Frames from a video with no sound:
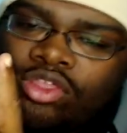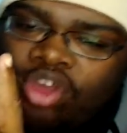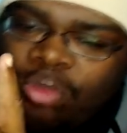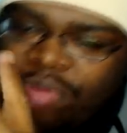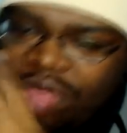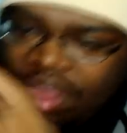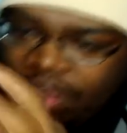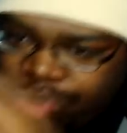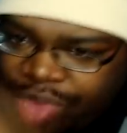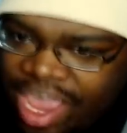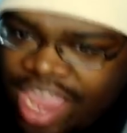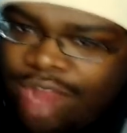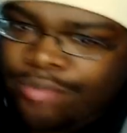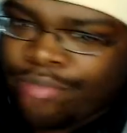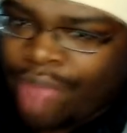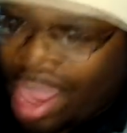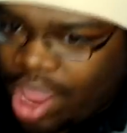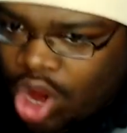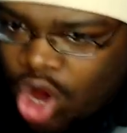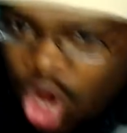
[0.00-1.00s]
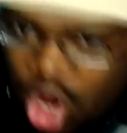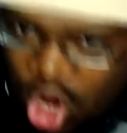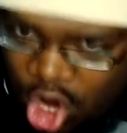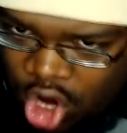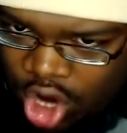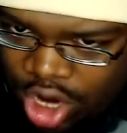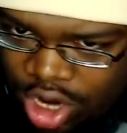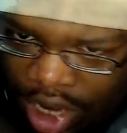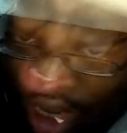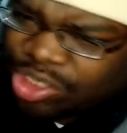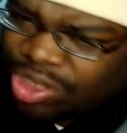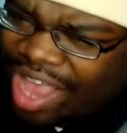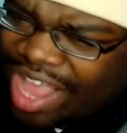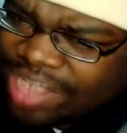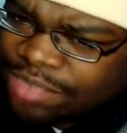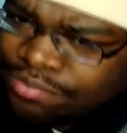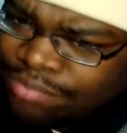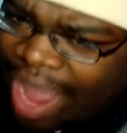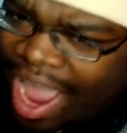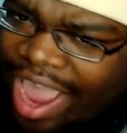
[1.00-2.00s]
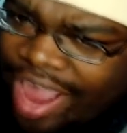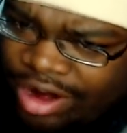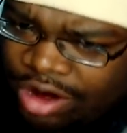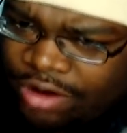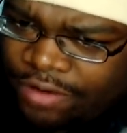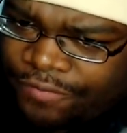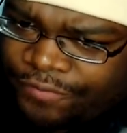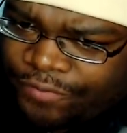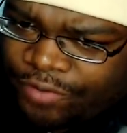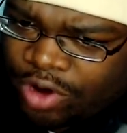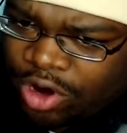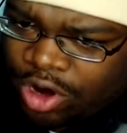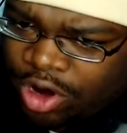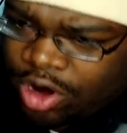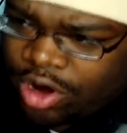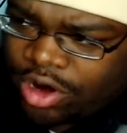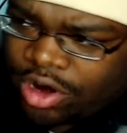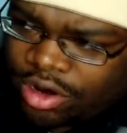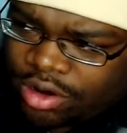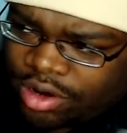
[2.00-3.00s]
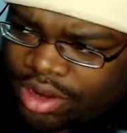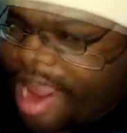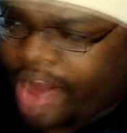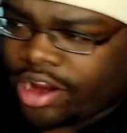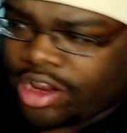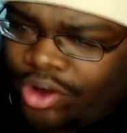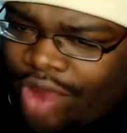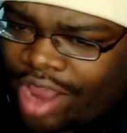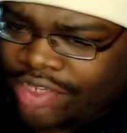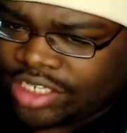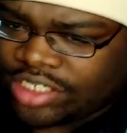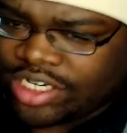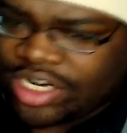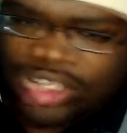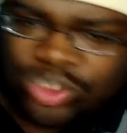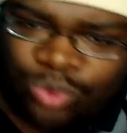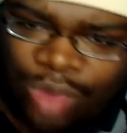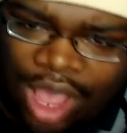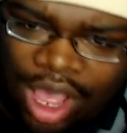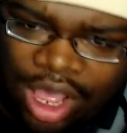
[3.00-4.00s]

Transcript: They're being pinned by her. That's minor for her characterization as